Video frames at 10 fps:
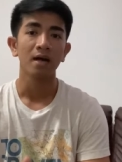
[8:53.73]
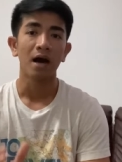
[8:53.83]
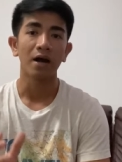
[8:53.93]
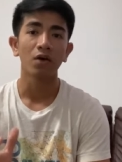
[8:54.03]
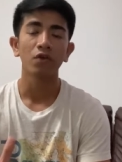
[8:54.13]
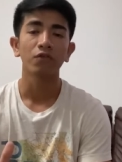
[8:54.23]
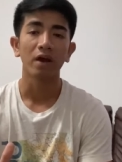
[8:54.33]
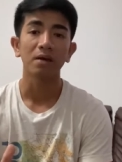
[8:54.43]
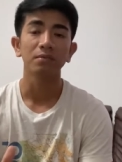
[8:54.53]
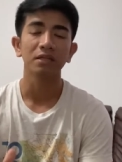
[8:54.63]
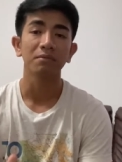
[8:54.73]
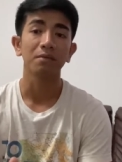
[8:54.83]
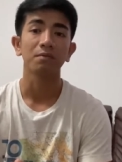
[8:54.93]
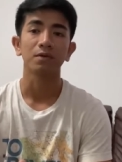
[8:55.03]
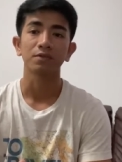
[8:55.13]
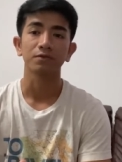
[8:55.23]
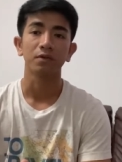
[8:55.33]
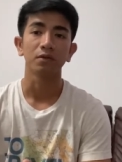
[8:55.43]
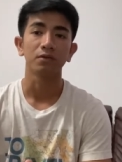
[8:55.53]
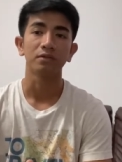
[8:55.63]
Other family members
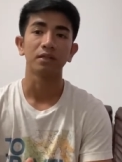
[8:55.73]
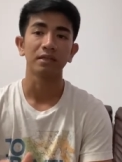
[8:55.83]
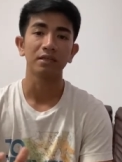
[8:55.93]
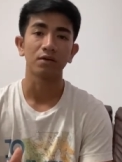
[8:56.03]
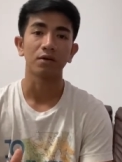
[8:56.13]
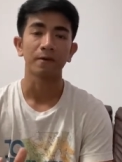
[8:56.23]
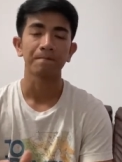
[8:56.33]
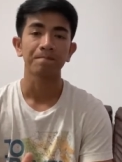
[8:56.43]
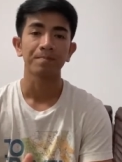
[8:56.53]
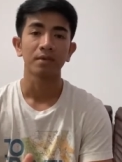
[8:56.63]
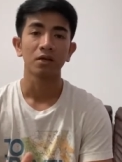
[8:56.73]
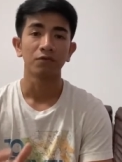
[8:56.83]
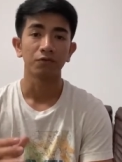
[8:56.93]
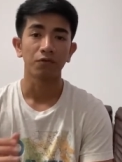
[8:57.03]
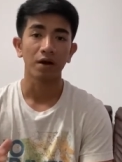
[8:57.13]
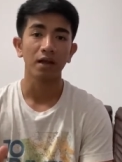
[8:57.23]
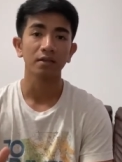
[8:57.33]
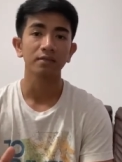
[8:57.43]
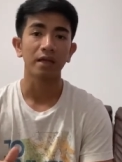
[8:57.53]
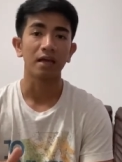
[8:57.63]
follow the leader.
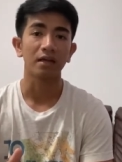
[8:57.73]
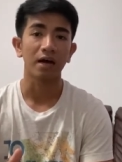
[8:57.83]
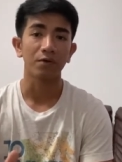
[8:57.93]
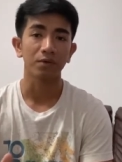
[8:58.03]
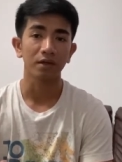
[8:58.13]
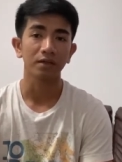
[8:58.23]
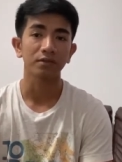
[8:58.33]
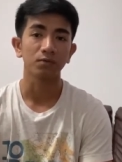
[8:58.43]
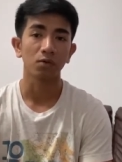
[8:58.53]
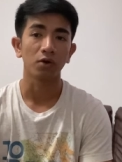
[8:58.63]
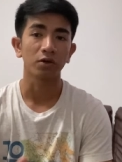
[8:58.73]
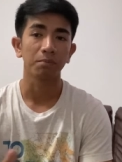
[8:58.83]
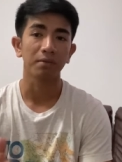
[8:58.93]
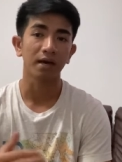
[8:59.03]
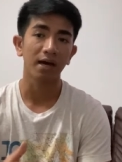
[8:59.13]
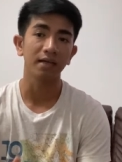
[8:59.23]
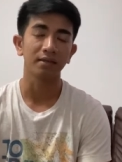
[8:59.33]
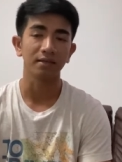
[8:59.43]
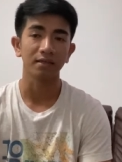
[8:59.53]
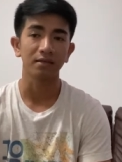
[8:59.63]
Friends and other guests walk behind
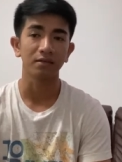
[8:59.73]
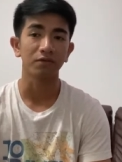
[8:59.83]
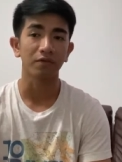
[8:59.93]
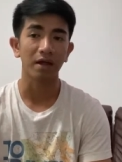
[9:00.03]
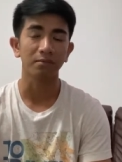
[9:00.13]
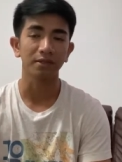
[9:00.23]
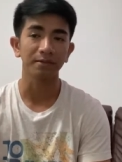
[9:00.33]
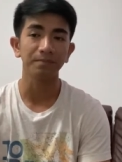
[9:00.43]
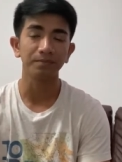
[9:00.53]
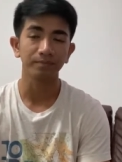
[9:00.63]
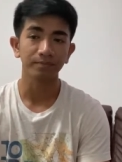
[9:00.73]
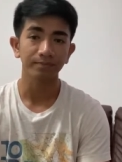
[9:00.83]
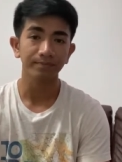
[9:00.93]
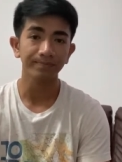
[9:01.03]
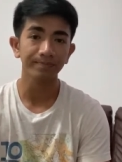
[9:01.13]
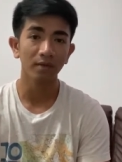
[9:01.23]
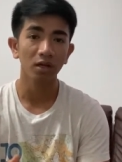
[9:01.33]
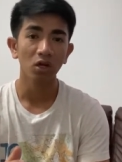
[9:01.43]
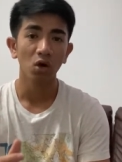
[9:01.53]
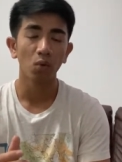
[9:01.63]
the lead, the family.
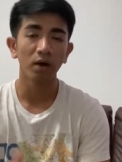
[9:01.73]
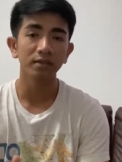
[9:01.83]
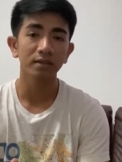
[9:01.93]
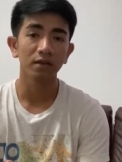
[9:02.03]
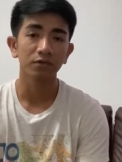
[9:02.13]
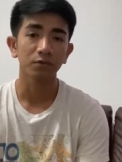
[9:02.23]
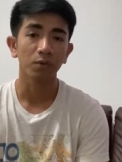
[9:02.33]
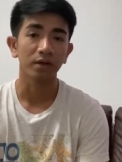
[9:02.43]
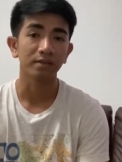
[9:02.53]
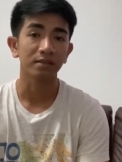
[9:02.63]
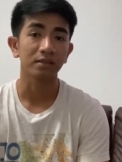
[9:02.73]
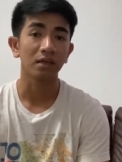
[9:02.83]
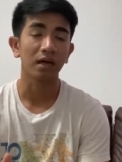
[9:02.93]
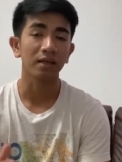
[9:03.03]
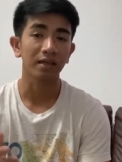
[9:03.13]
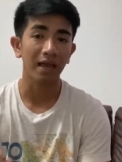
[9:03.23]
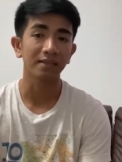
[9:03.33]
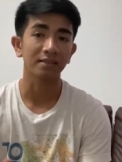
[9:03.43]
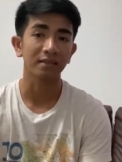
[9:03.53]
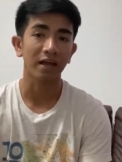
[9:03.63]
Once a loved one's uh, casket